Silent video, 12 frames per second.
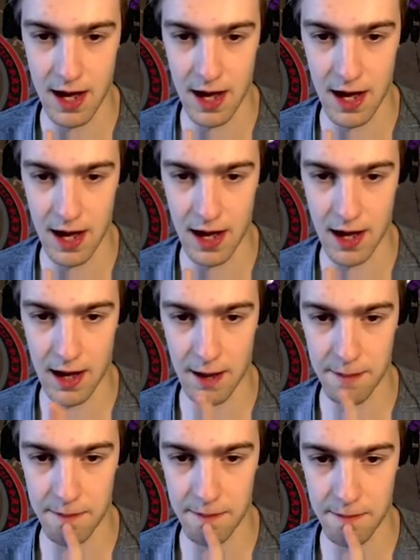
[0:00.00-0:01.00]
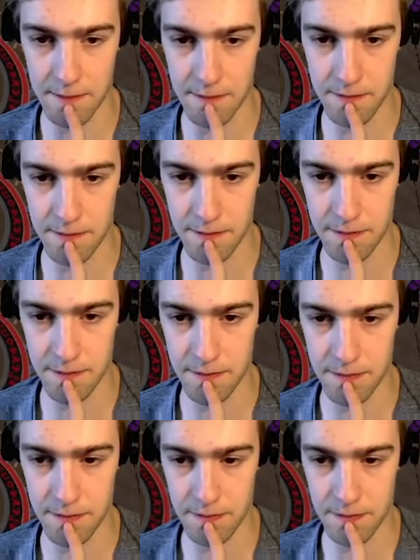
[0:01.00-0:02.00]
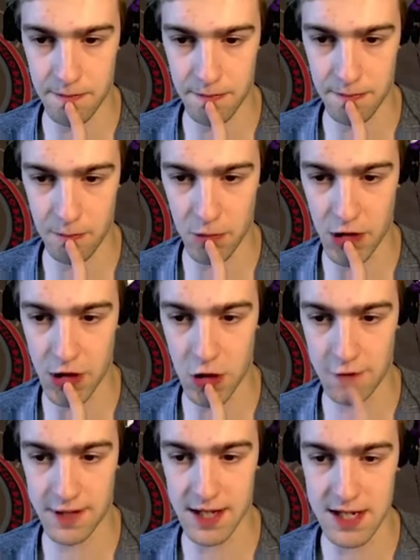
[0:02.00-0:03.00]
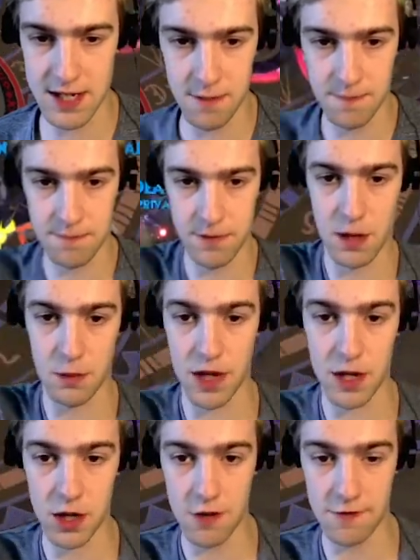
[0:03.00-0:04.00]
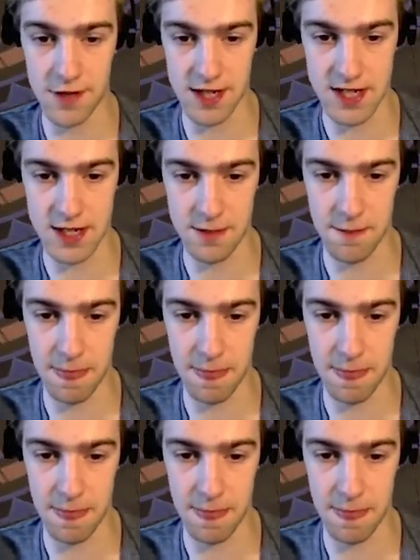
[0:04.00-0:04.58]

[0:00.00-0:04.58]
I'm going to go for this. I'm going to go for this.